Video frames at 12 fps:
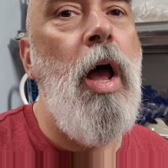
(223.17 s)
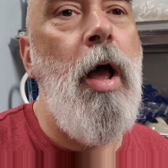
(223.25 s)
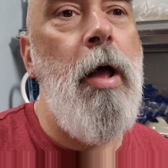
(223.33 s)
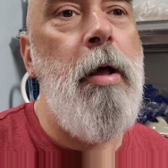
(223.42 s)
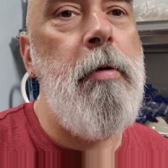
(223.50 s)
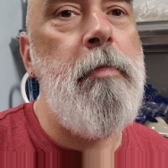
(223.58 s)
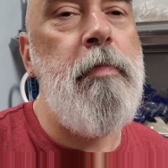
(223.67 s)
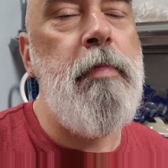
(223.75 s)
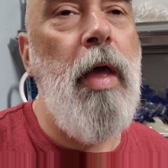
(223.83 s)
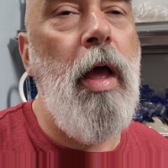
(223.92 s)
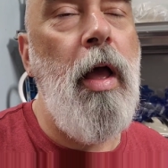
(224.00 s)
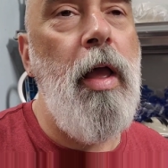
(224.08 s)

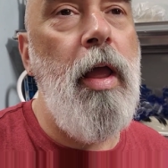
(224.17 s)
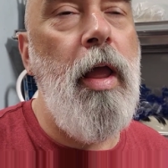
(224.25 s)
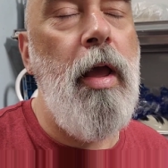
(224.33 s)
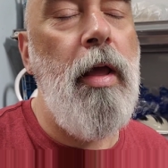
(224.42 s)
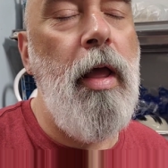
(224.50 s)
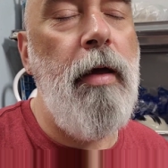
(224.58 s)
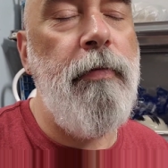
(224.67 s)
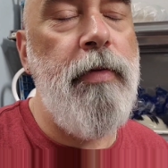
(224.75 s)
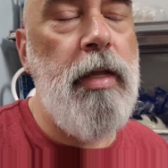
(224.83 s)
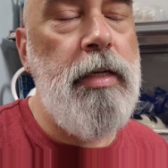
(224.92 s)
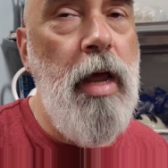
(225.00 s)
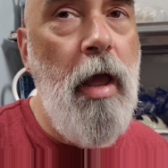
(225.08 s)
for
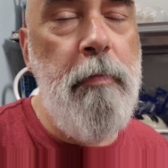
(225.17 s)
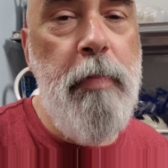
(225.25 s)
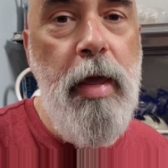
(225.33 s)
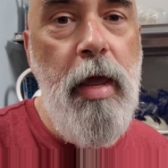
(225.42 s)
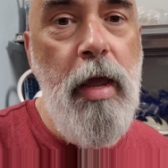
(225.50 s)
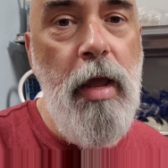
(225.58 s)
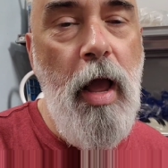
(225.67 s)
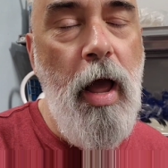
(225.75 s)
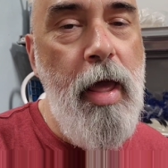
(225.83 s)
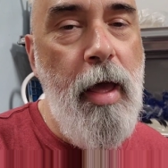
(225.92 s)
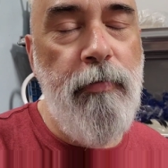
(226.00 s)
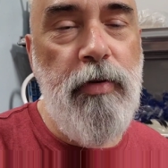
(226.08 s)
the time being, I
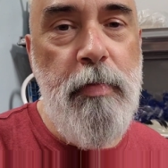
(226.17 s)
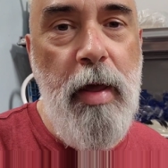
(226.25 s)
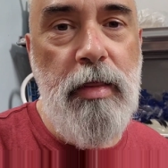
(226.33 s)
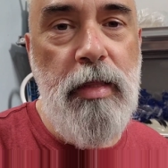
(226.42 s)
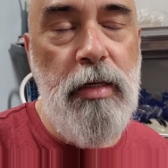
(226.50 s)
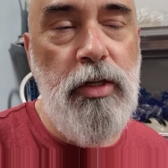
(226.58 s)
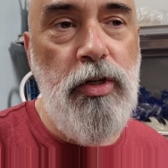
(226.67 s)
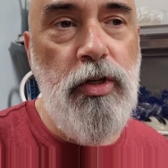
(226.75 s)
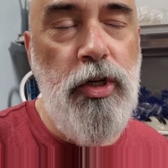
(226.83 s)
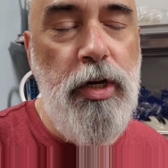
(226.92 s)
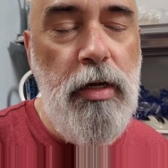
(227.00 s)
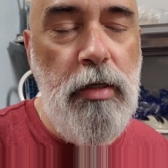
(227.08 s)
have to make this
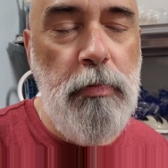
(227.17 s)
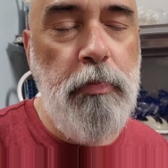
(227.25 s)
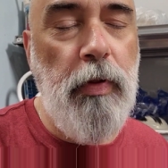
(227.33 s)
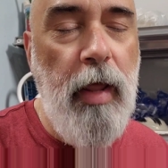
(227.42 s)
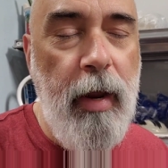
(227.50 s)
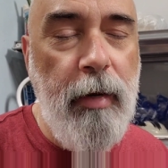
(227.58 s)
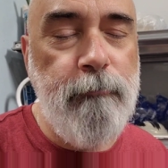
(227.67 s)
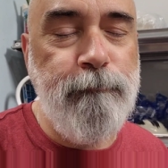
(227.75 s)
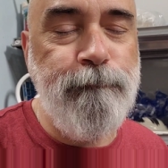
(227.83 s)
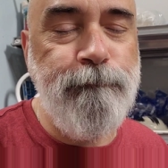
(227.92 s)
cheese plate.